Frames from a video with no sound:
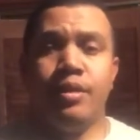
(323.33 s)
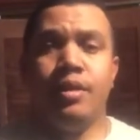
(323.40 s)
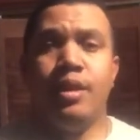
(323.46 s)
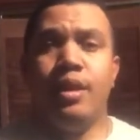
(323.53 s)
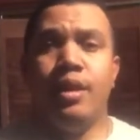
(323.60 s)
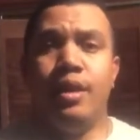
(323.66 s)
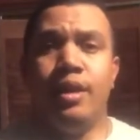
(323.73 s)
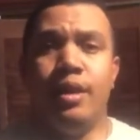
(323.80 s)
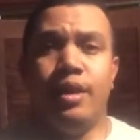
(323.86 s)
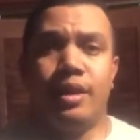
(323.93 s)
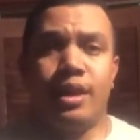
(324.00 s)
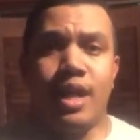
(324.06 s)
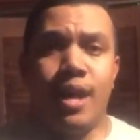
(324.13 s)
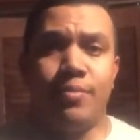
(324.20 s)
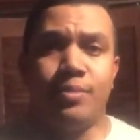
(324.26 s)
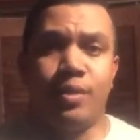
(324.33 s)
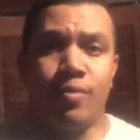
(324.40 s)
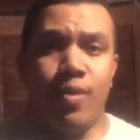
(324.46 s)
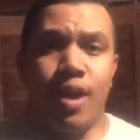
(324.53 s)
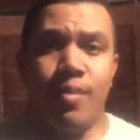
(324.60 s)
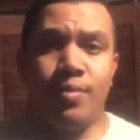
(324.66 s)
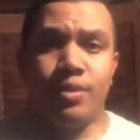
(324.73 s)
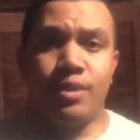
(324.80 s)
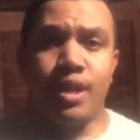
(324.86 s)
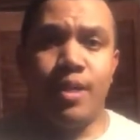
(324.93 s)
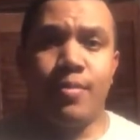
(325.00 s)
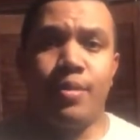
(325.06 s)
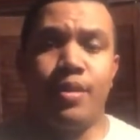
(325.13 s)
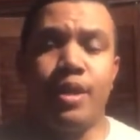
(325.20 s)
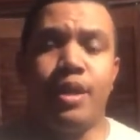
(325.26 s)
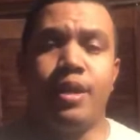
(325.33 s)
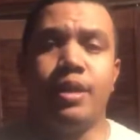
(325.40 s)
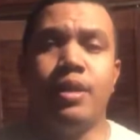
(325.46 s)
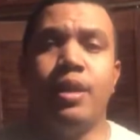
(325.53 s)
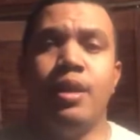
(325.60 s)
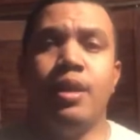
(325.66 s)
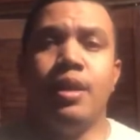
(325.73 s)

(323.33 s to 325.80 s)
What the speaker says: know, cops and robbers type of thing.